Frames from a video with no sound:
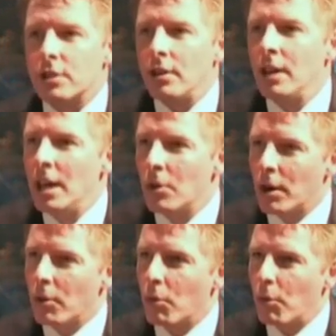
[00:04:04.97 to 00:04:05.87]
So
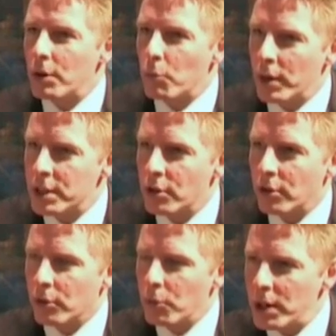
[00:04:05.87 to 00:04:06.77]
what is
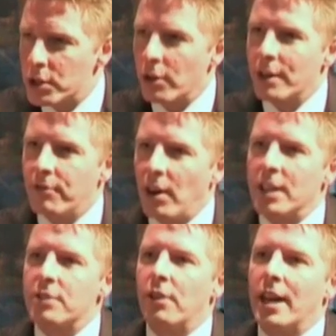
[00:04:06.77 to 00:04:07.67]
your
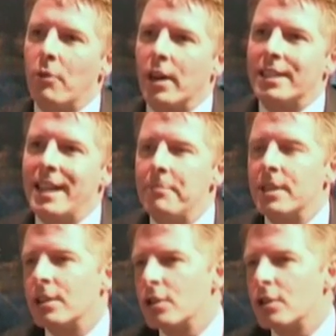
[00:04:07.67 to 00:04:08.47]
advice for anyone attempting